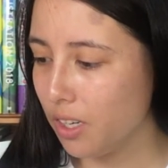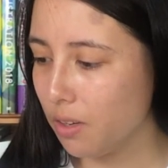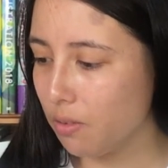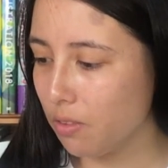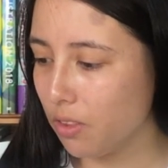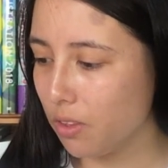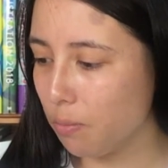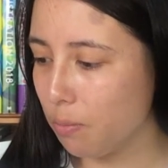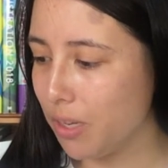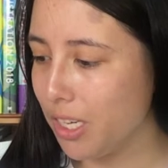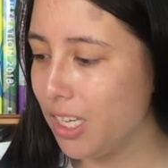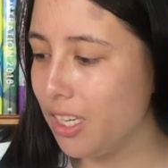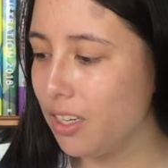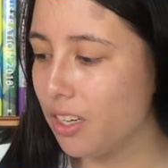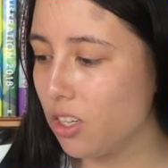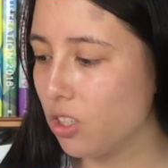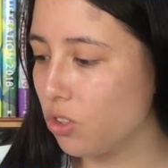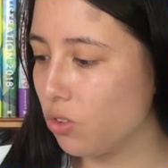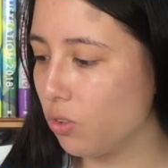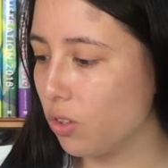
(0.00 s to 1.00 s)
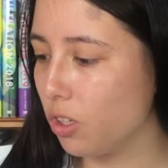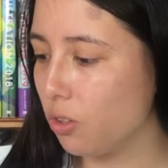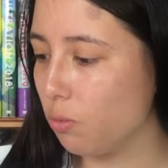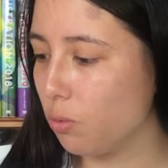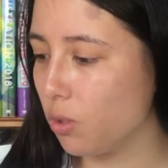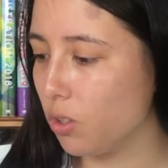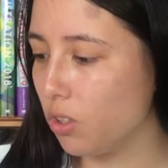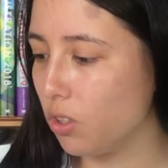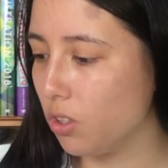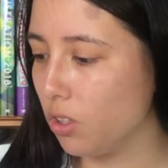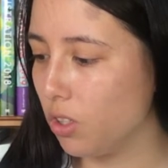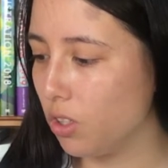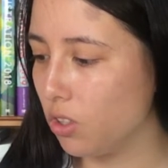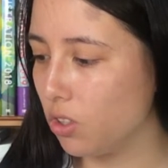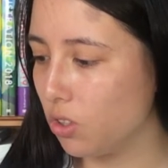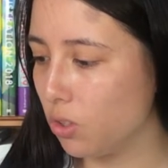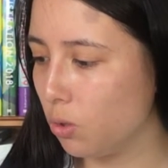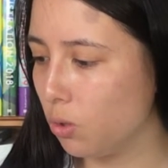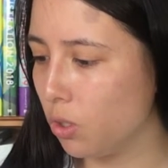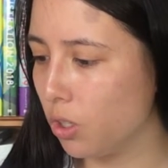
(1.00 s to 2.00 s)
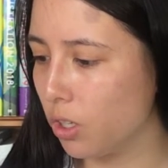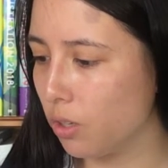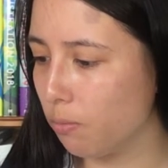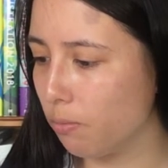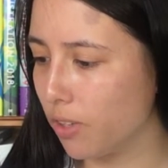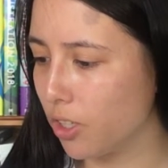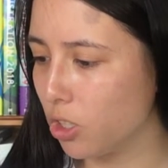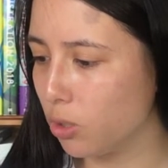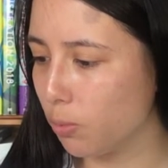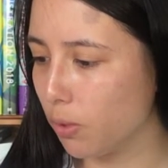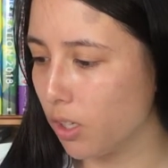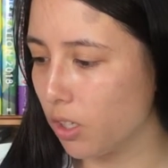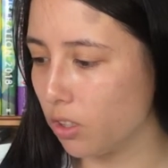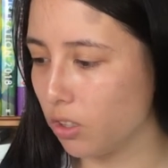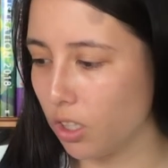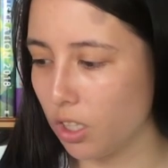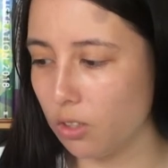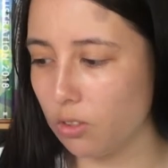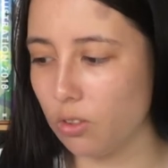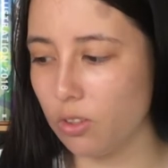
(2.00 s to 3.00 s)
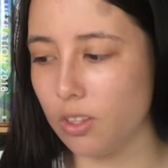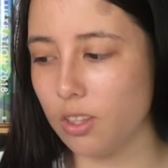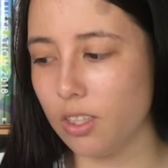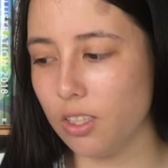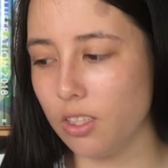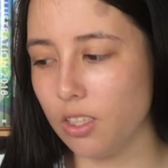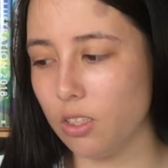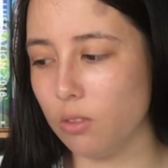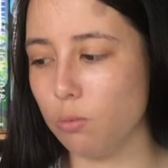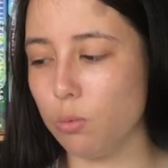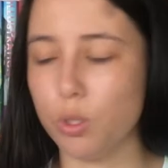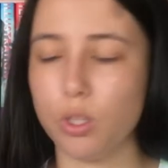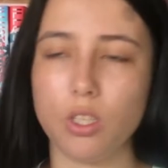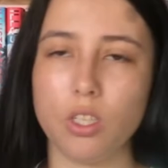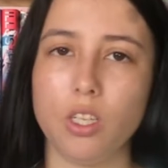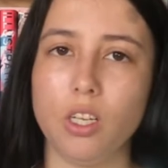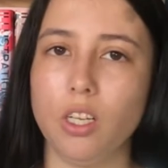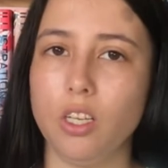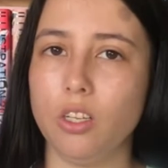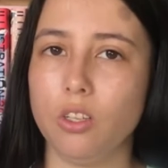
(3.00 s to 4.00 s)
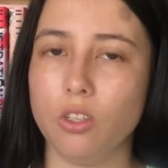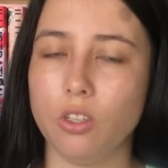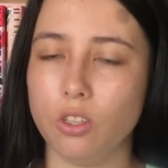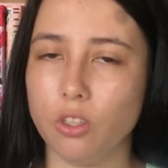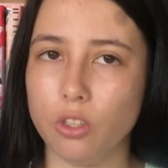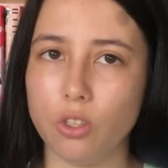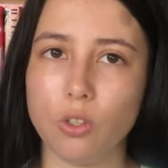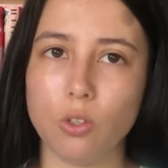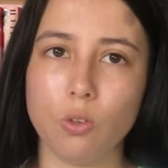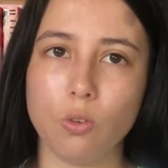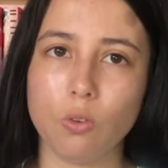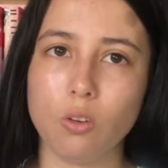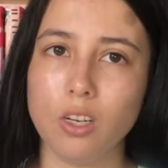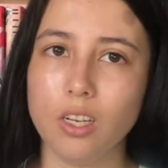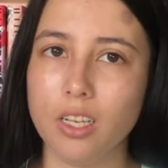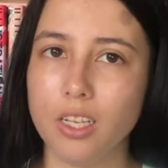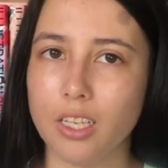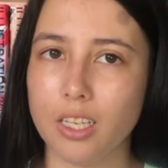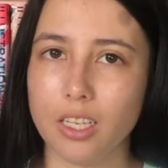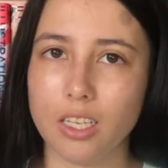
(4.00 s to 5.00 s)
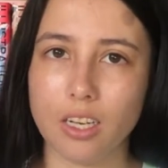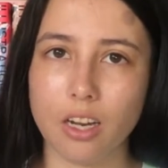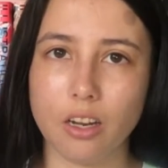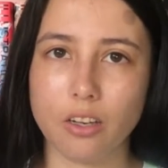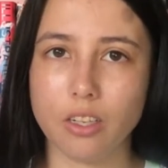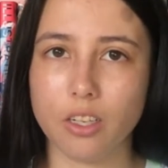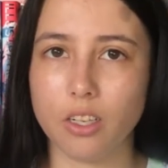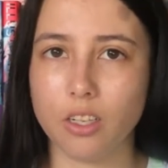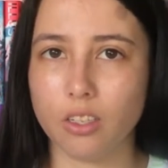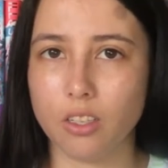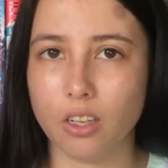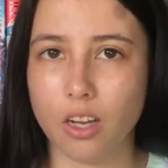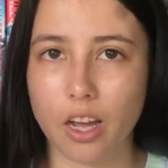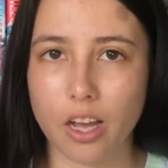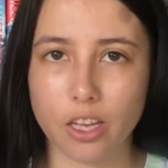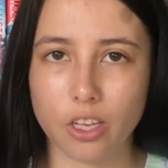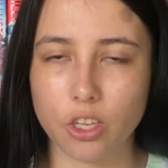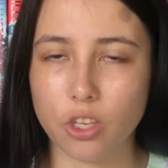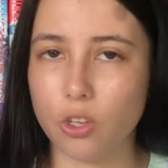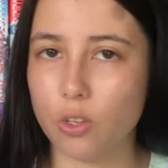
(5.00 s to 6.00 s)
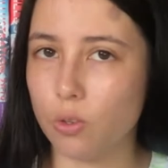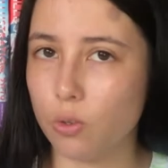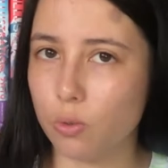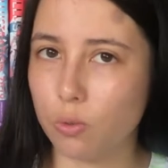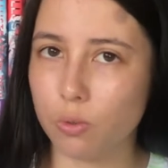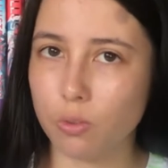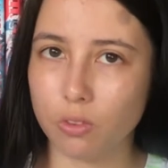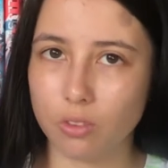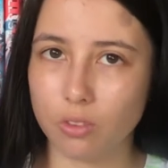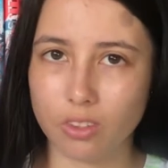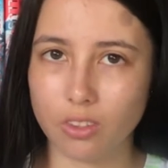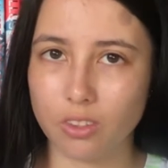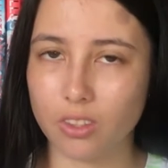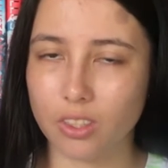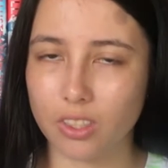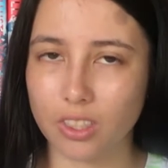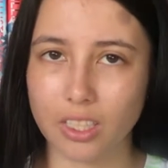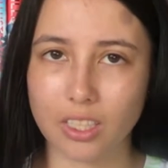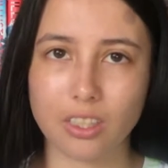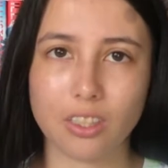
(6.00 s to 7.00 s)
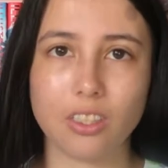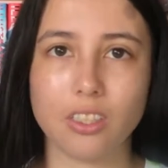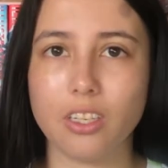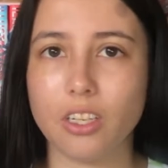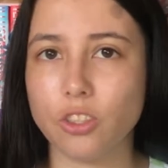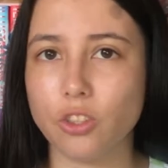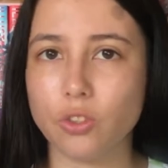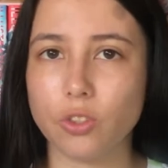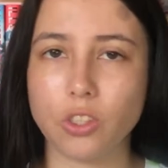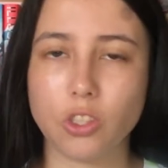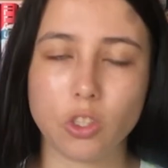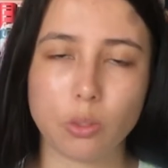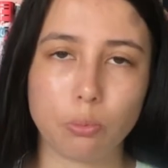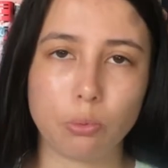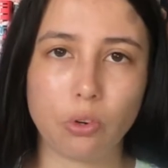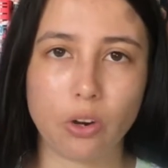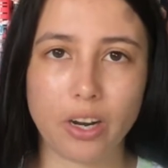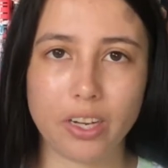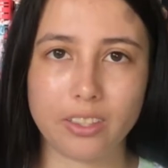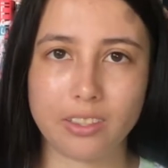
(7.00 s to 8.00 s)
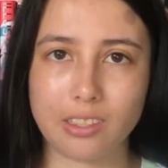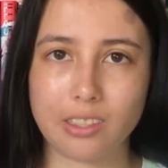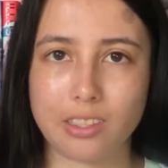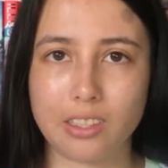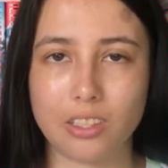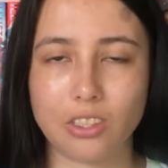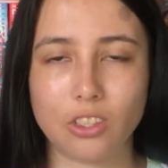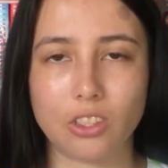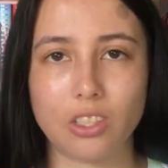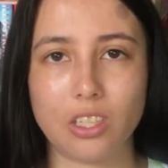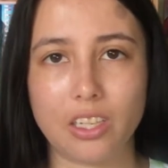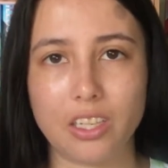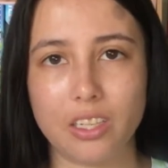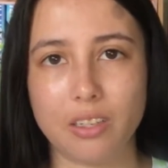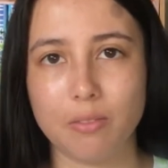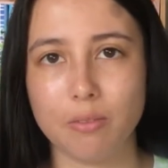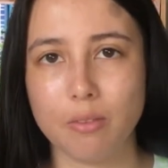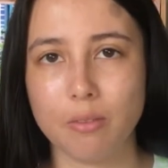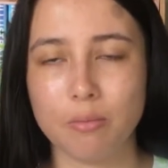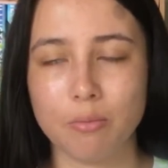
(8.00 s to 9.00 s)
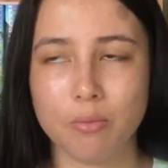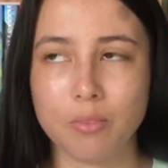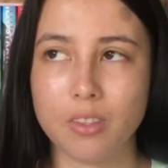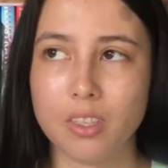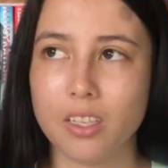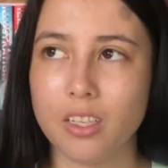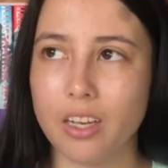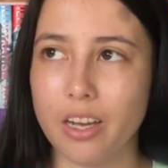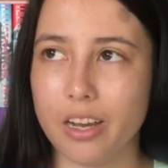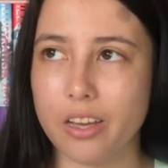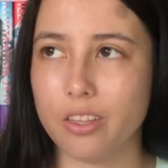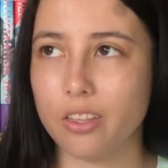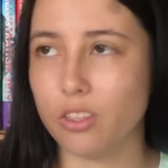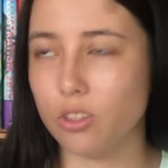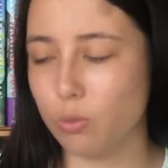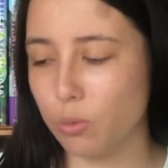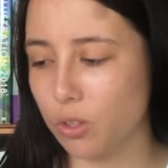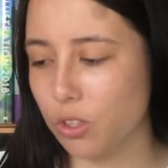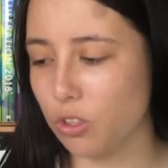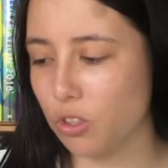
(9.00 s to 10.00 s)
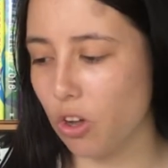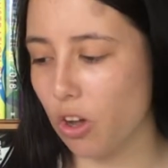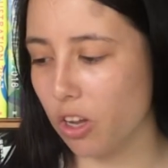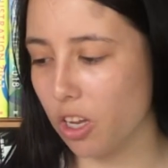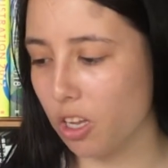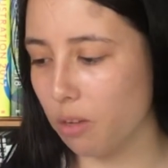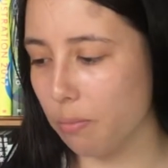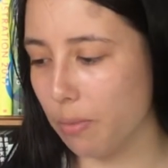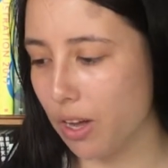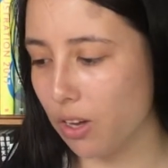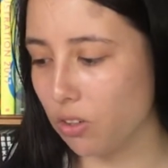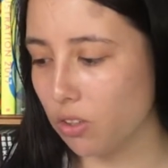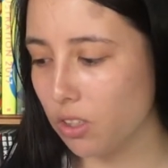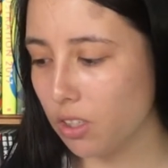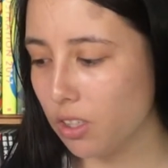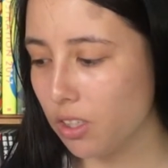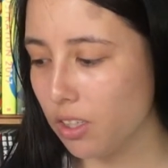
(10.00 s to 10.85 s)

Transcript: The mini Nendoroid would suit her much better, like they did with the new Hinata Haikyuu, like the Nendoroid Surprise, essentially, I think is what they're talking about.